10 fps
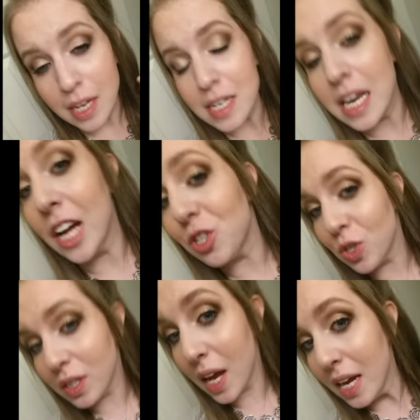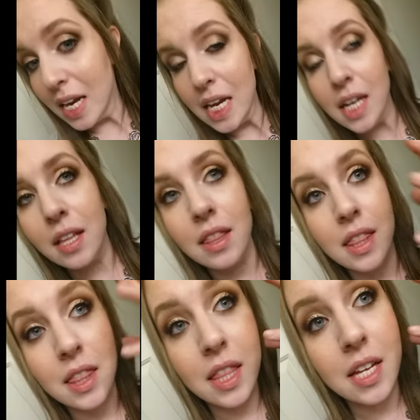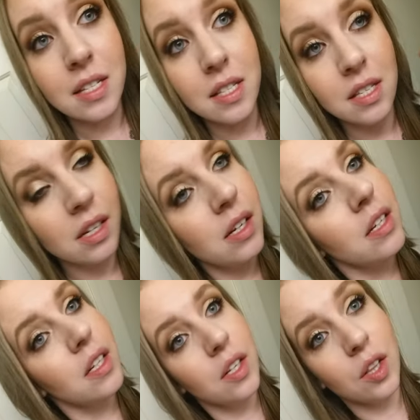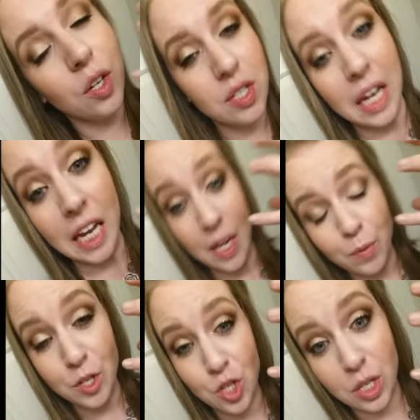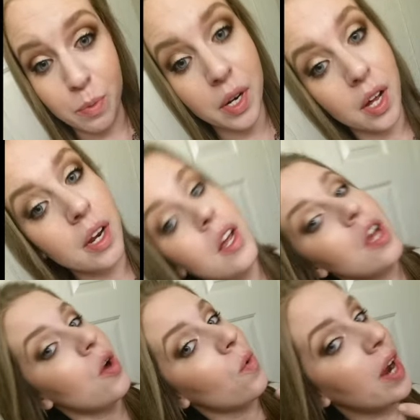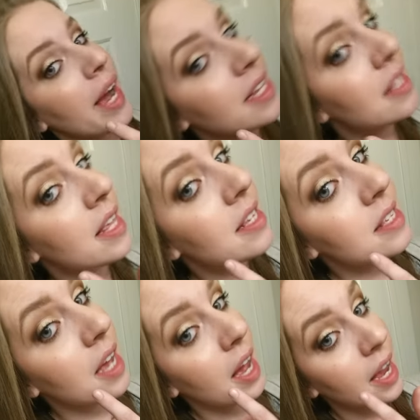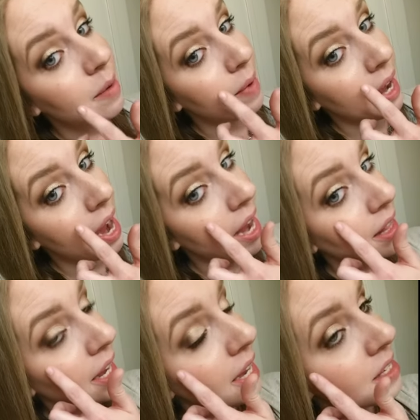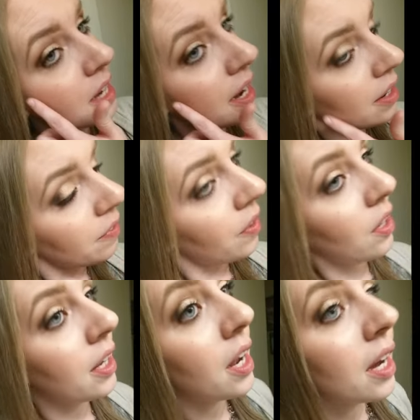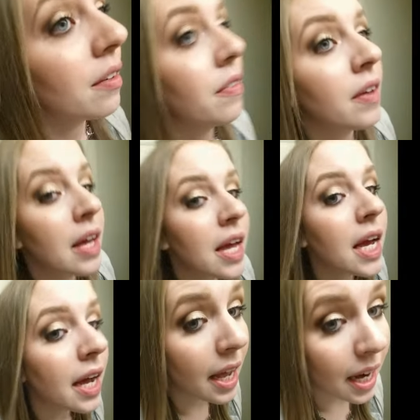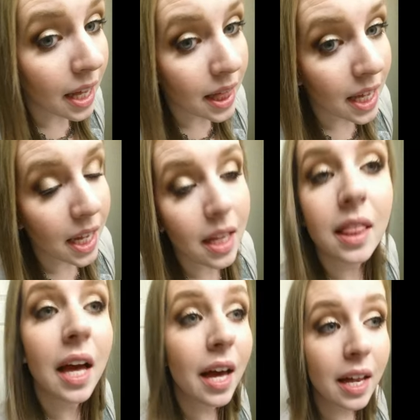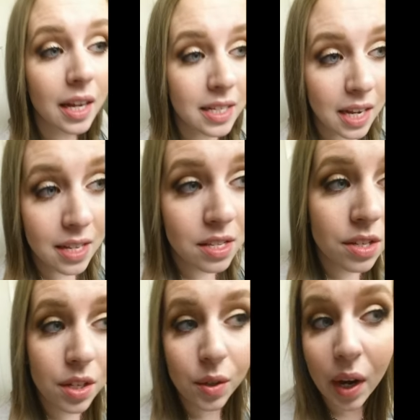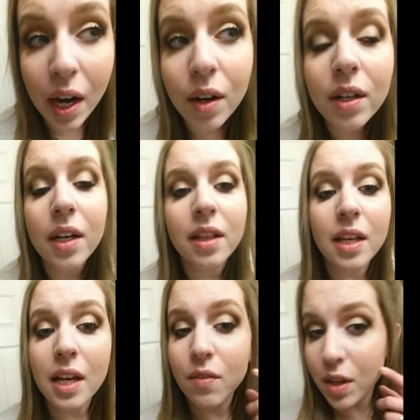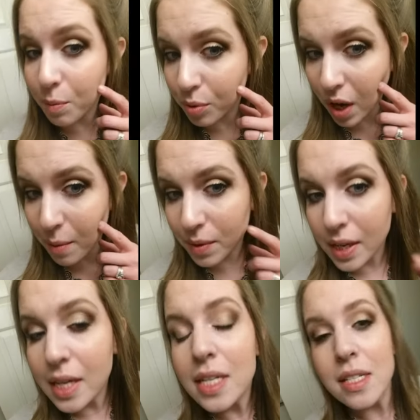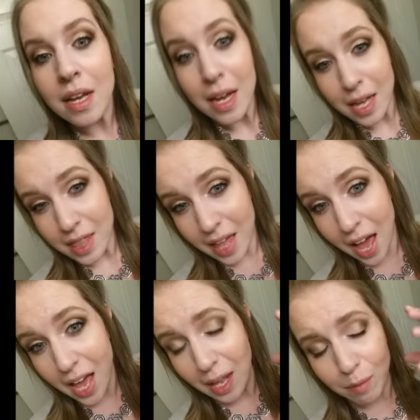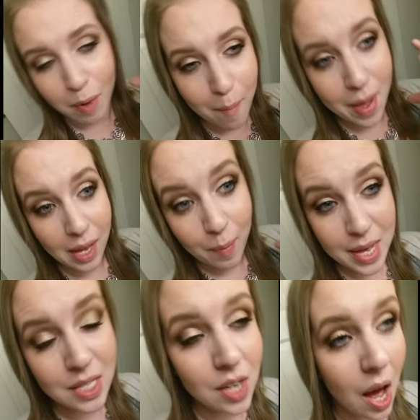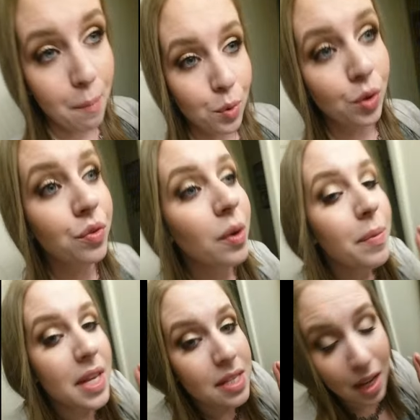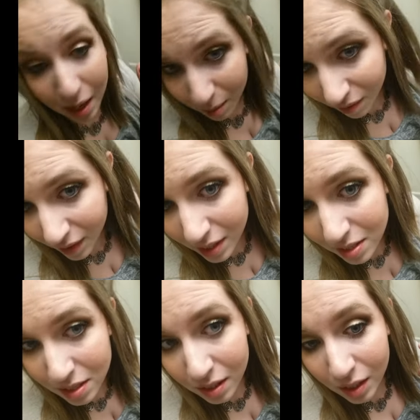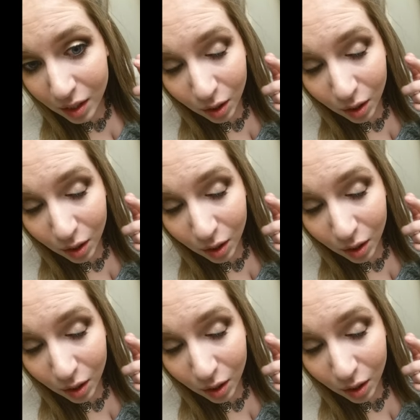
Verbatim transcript: in natural lighting, this looks like it was just put on. Whereas this side, my highlight has kind of fallen off. And I think that attests to how good the Nivea primer is, that my makeup has not moved from this side of my face.